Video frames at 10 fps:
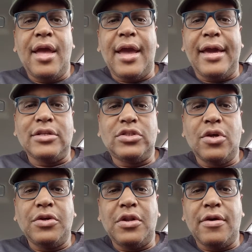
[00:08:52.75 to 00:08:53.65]
And so
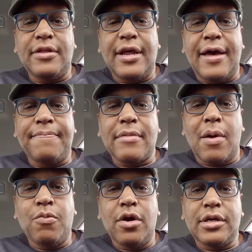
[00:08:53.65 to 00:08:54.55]
you know that
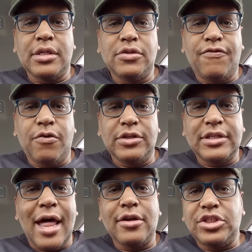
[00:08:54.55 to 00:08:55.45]
I'm working for a
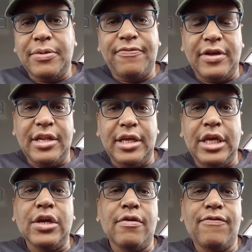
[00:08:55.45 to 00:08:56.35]
scholarship fund
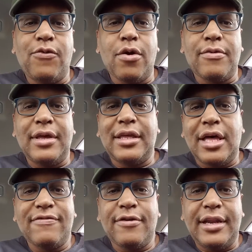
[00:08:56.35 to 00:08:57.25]
here for
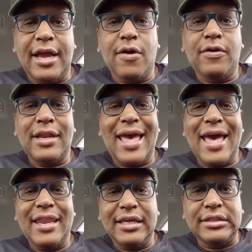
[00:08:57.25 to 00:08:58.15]
recovering heroin
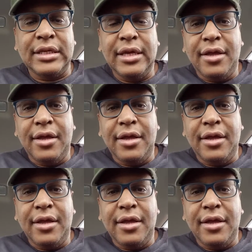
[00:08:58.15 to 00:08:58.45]
addicts.